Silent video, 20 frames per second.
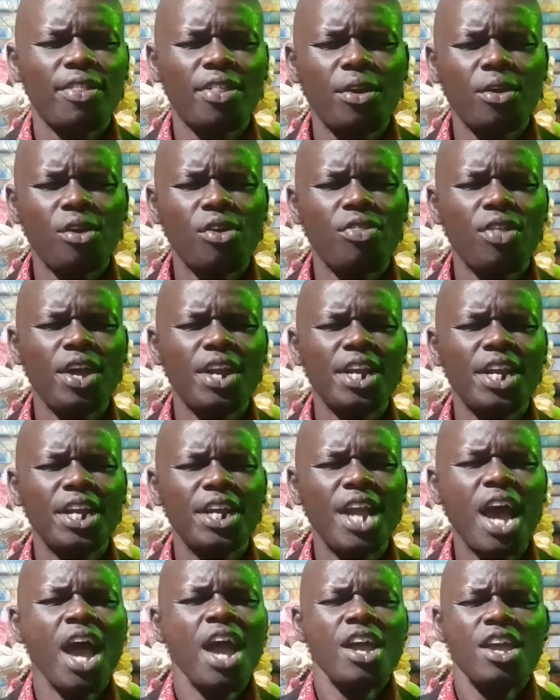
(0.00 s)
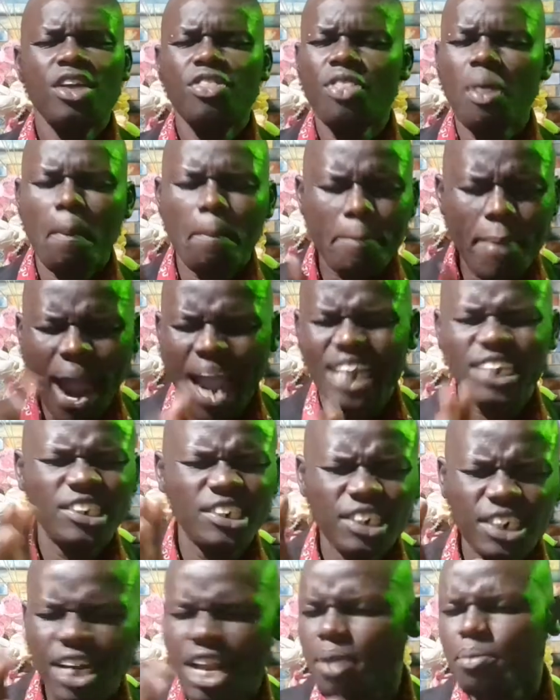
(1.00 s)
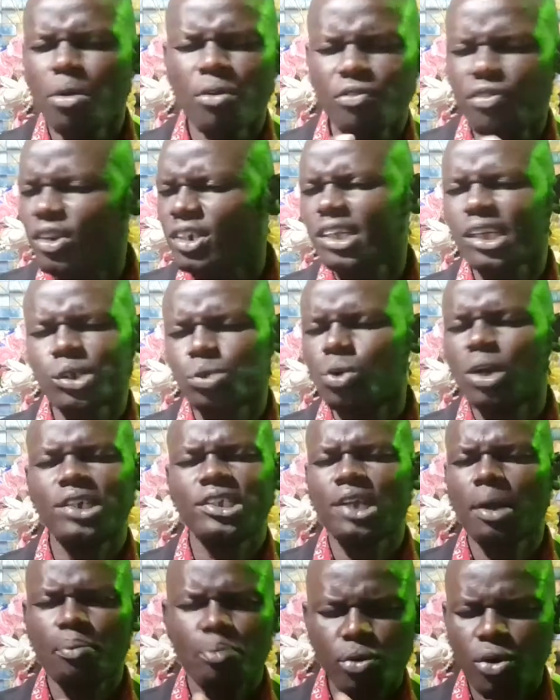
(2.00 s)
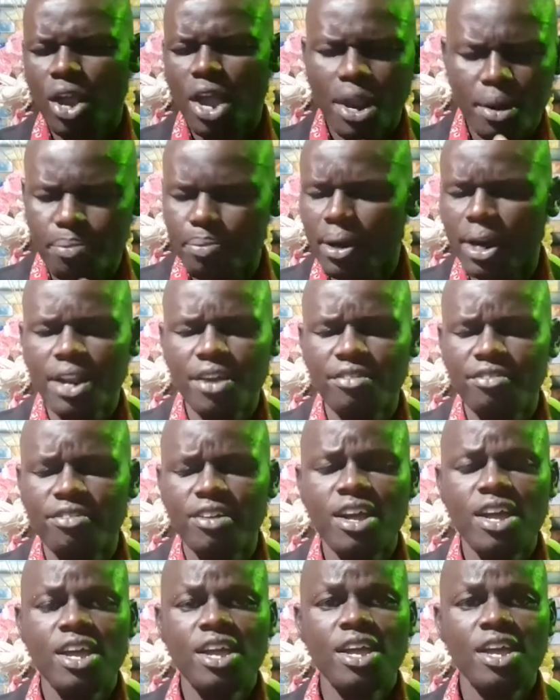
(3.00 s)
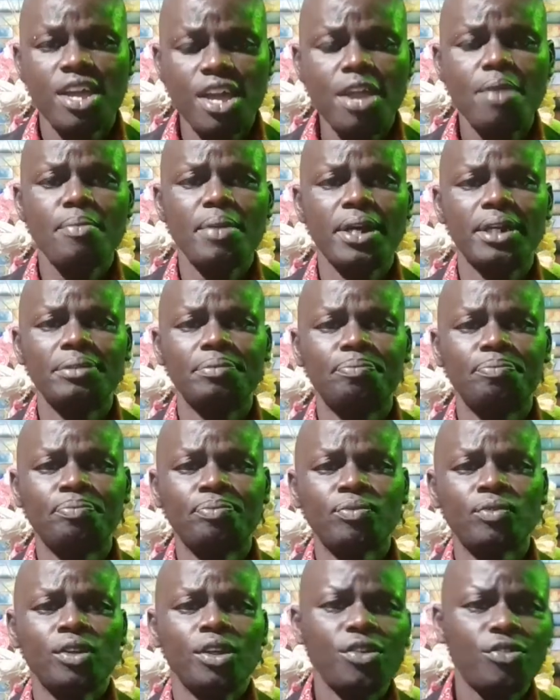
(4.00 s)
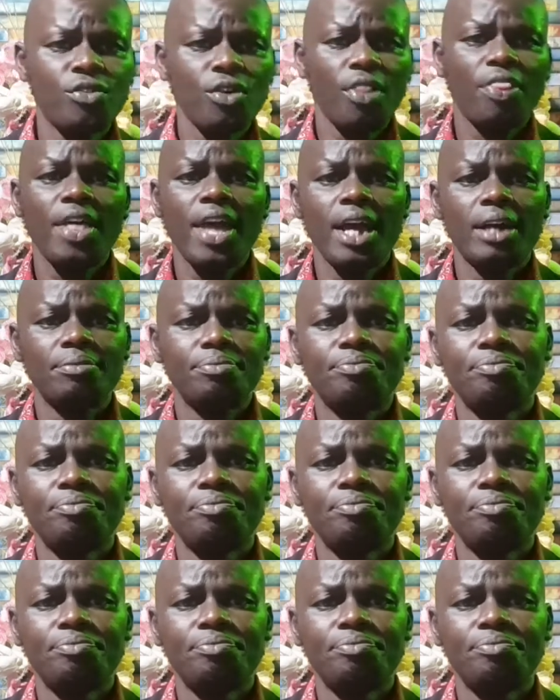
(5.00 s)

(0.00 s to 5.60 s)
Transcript: they need. In the mighty name of Jesus Christ, I pray and believe. Amen. If you're there,